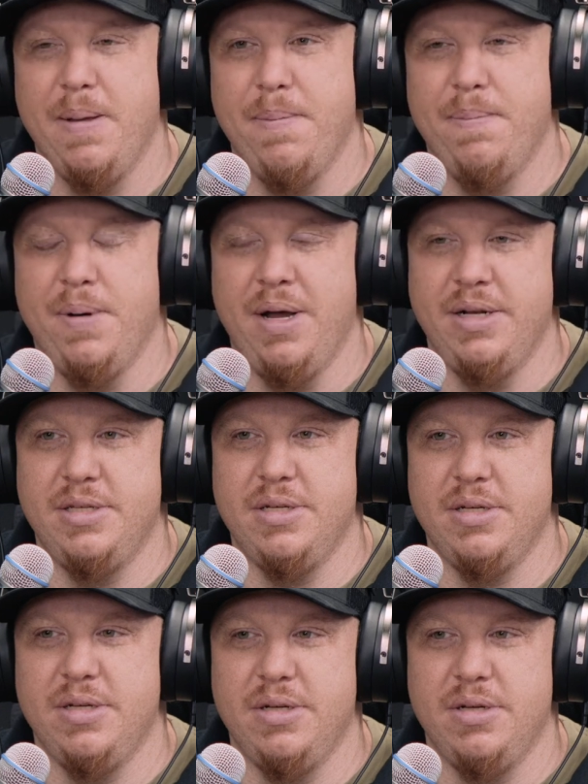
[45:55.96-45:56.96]
But
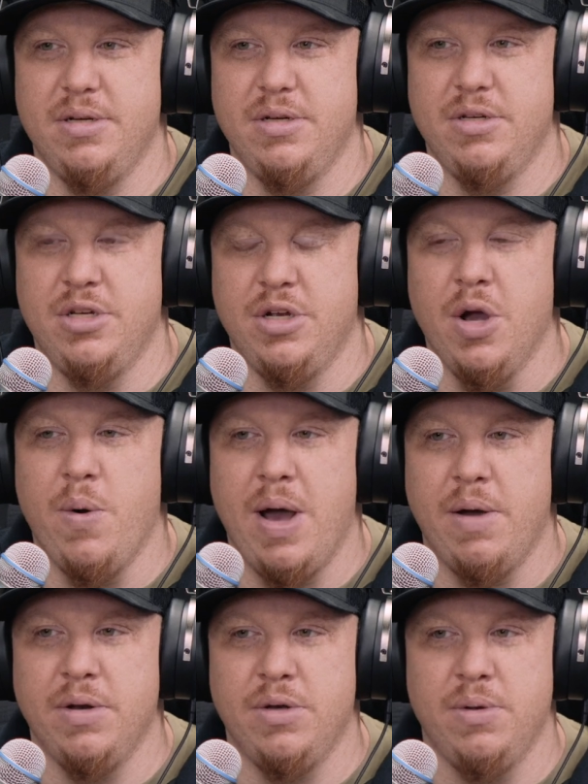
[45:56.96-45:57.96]
to go
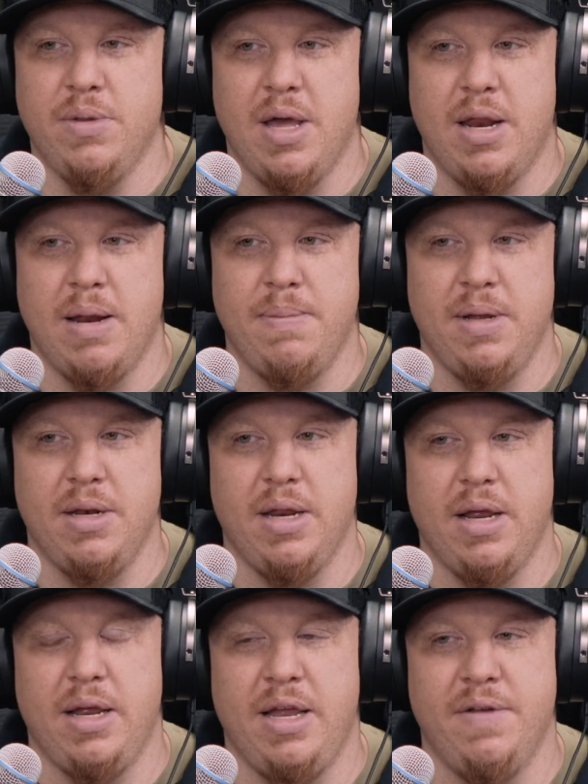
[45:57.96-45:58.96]
out and do that, I mean,
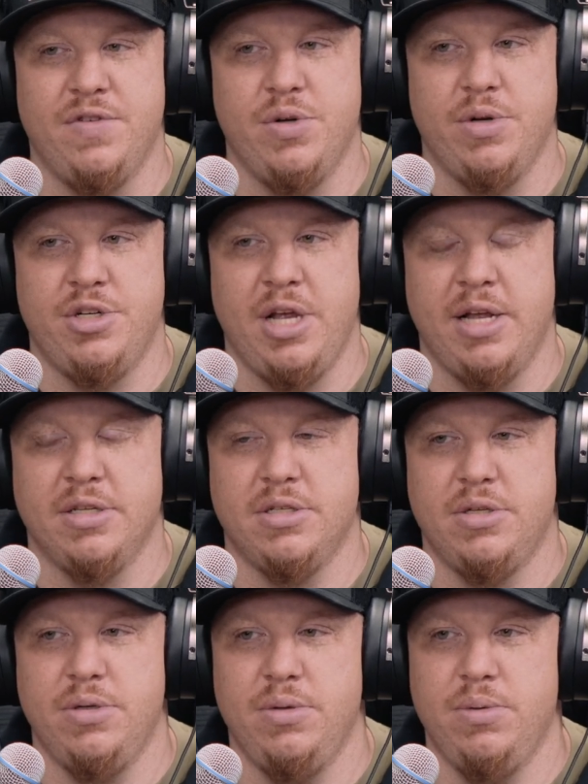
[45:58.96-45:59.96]
it gives you a chance
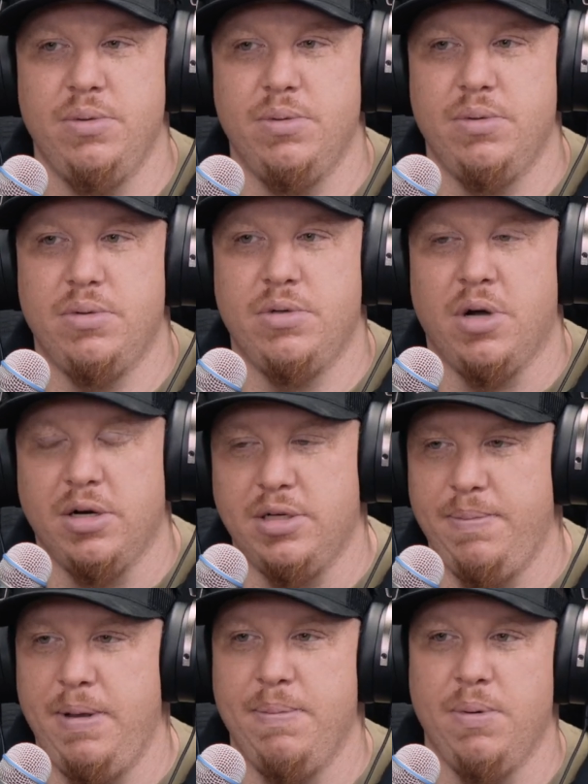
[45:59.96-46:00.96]
to talk
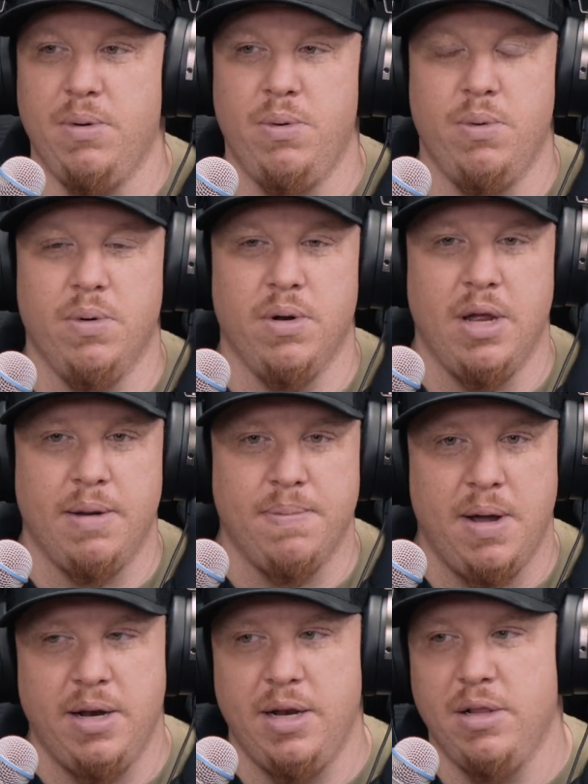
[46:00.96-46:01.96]
to people who are
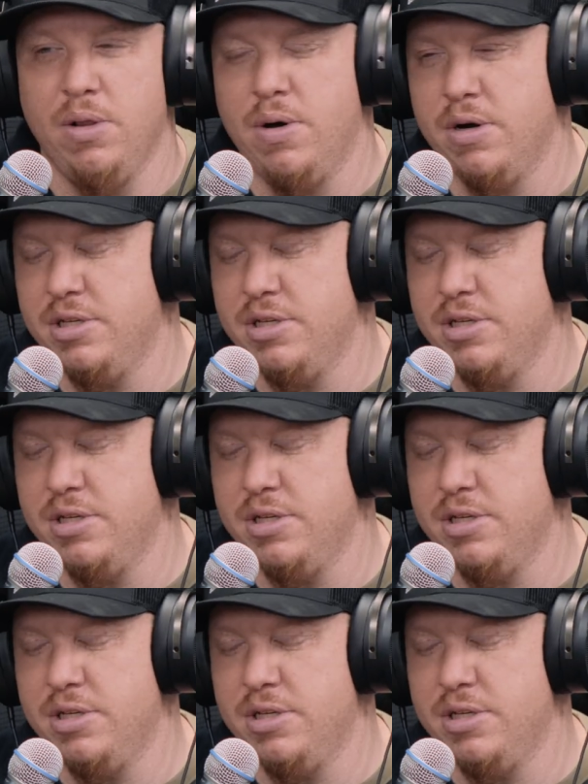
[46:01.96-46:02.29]
like-minded, learn